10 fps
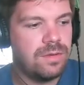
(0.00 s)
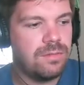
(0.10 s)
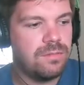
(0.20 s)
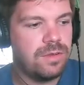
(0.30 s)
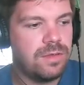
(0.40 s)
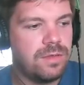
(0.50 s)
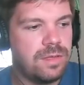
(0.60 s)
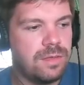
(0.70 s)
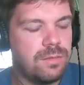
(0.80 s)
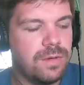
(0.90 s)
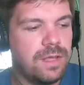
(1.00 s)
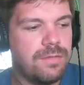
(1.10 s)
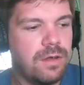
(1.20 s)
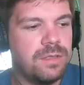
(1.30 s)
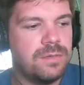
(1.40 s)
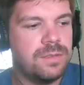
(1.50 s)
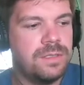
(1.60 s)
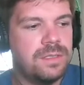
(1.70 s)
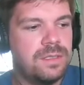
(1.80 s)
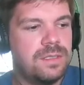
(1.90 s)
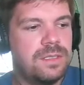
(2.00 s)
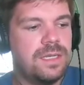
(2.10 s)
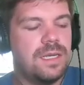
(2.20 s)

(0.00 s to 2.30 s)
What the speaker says: I'm trying to think, would he have Hollywood? He'd